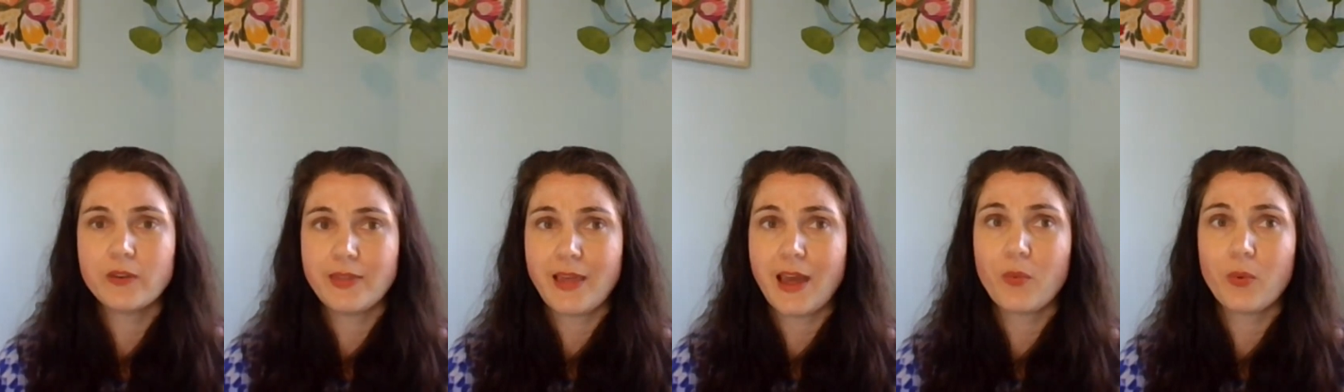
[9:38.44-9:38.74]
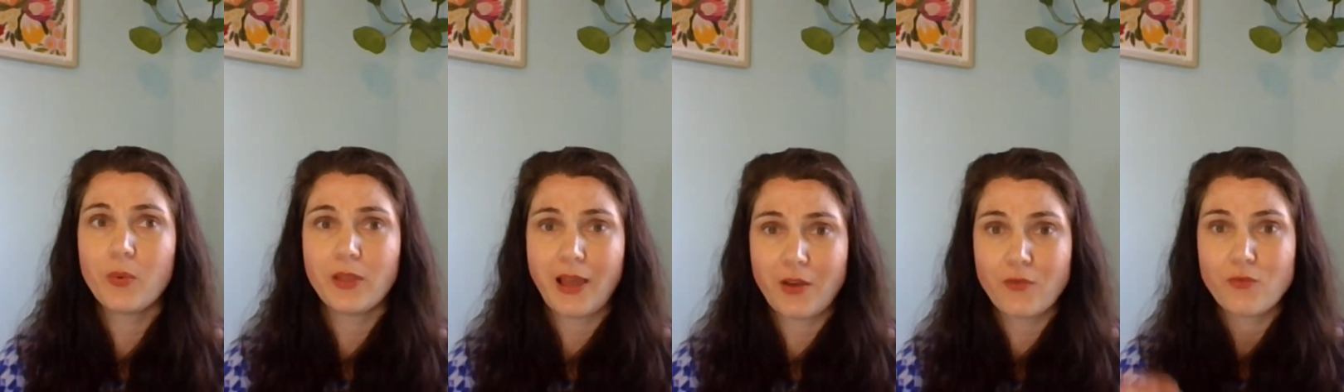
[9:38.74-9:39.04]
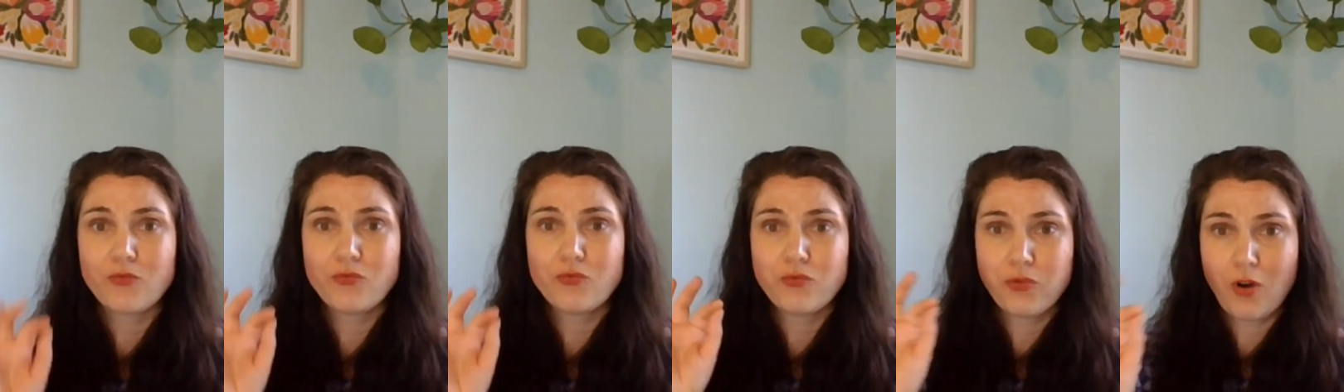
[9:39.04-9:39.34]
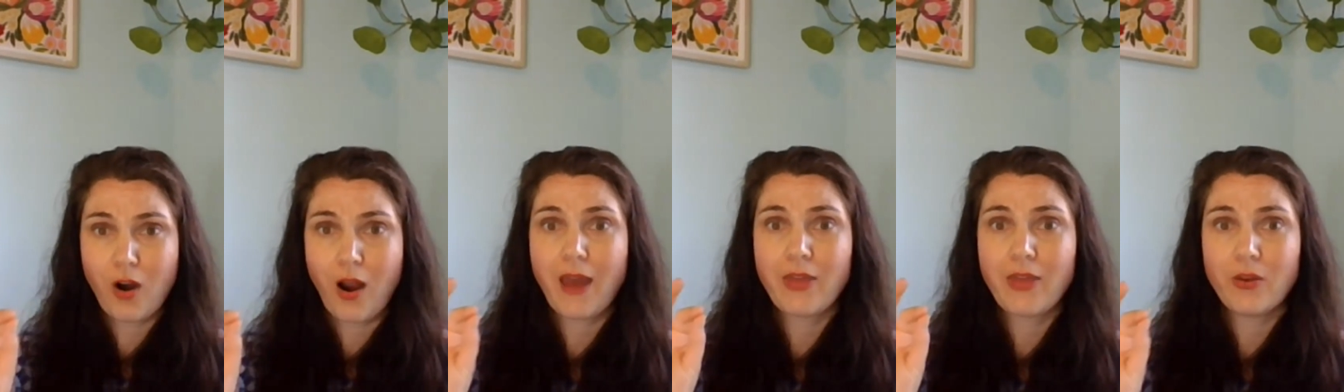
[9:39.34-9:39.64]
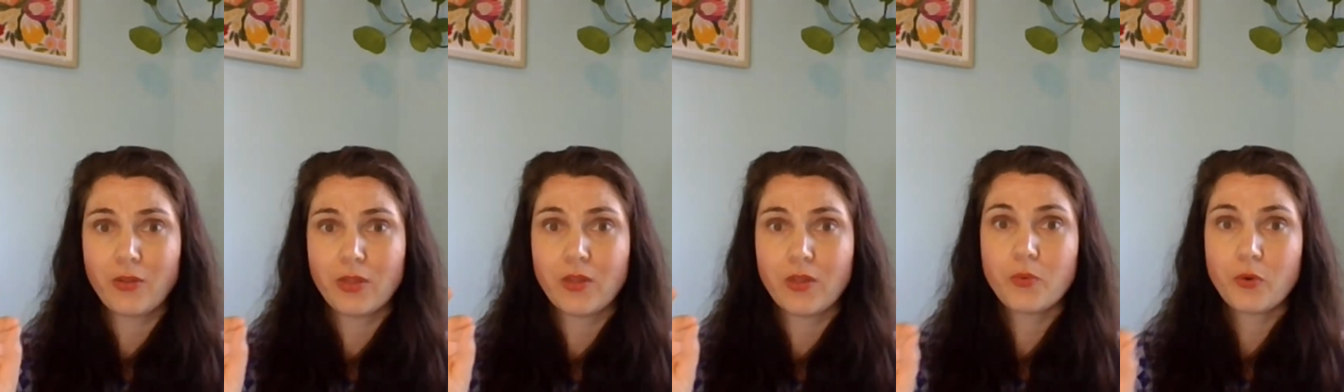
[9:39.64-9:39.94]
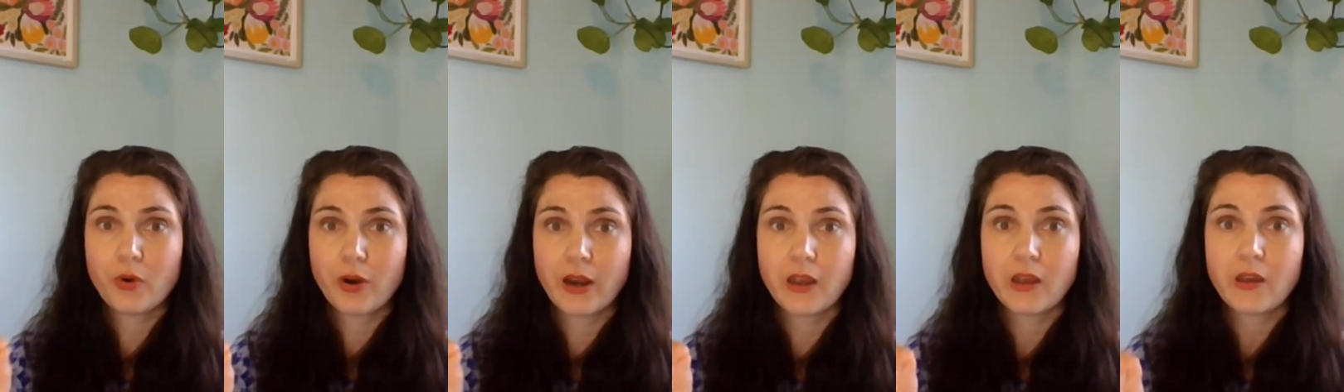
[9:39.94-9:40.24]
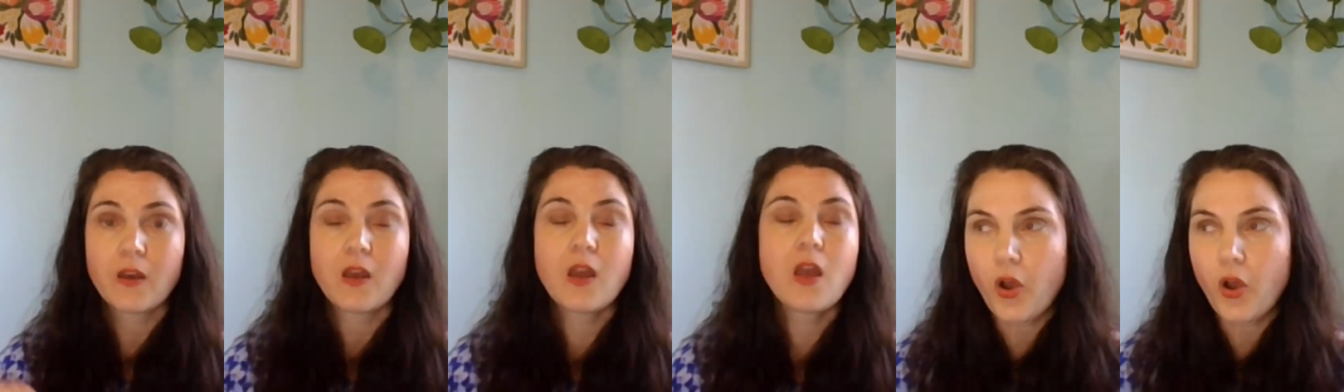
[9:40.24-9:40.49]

They were right on the brink.